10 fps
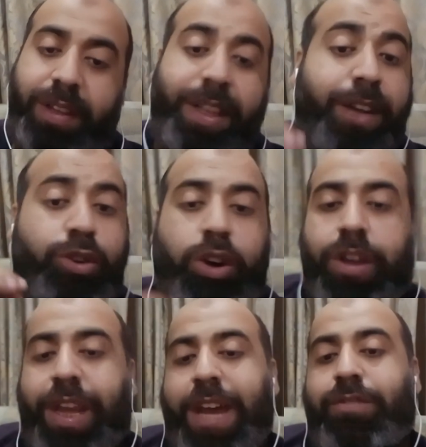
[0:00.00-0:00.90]
They do
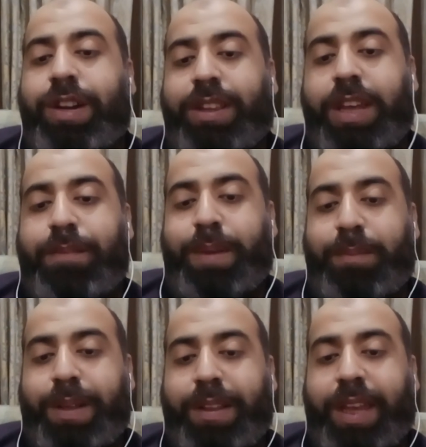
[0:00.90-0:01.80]
not care what their
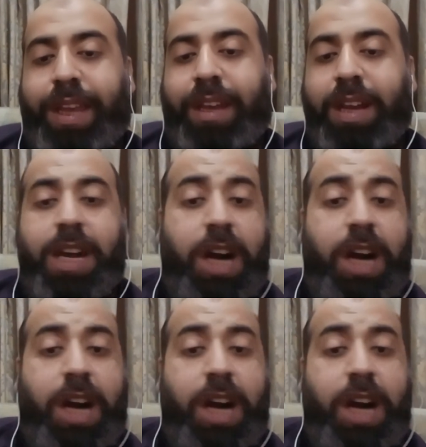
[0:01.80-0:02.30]
people think,